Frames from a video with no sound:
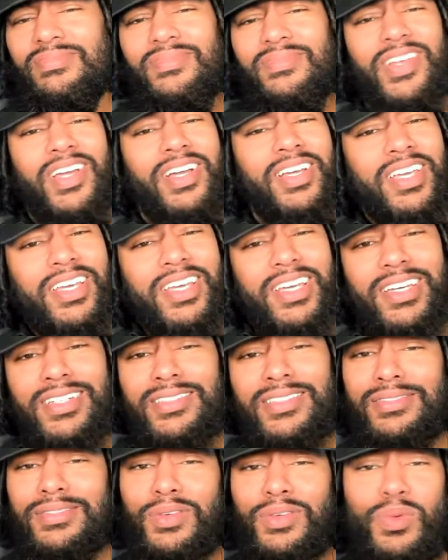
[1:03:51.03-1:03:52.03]

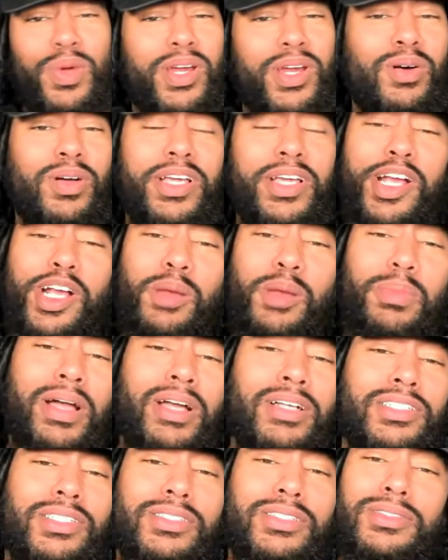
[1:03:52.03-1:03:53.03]
Again, we don't care
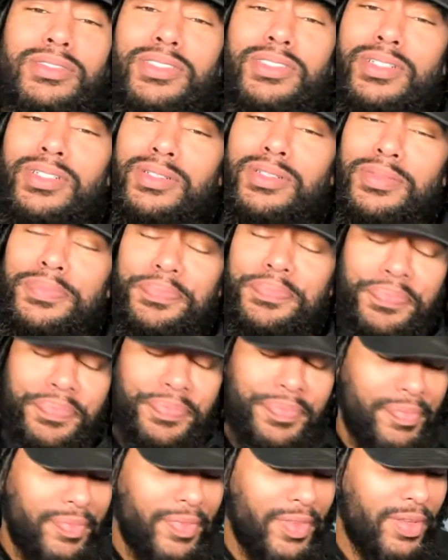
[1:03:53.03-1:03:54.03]
about your
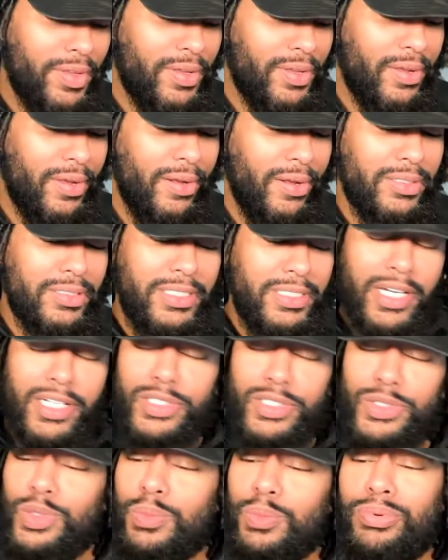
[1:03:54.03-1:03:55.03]

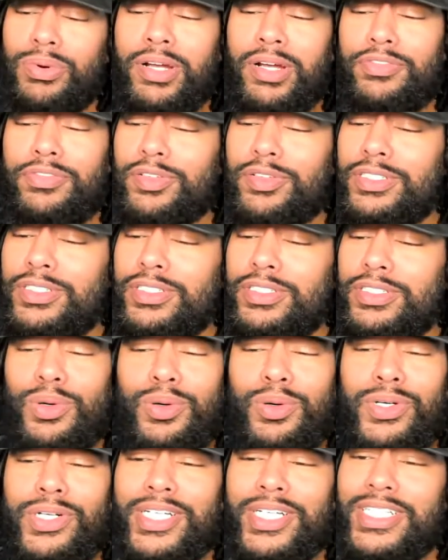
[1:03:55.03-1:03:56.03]
sexual preference or
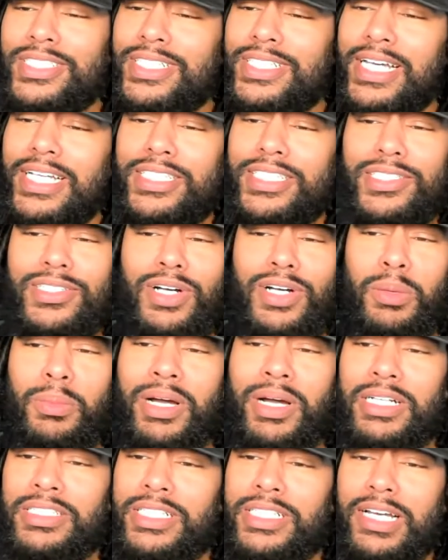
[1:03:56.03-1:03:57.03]
orientation on
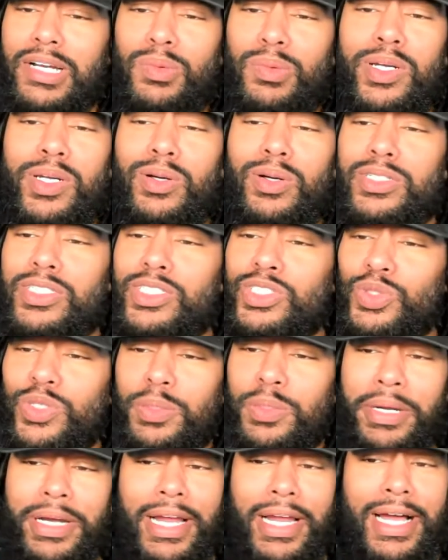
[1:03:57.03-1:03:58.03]
my channel. We don't
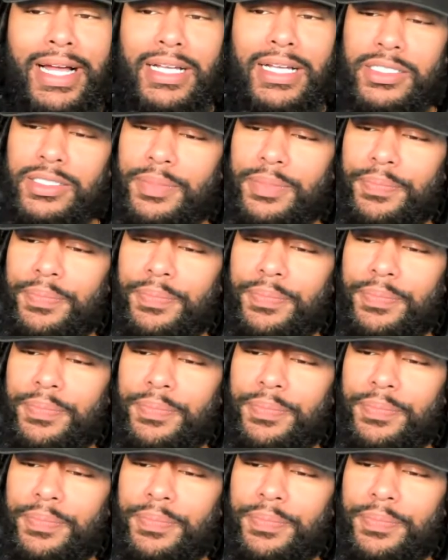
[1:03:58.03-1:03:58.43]
discriminate.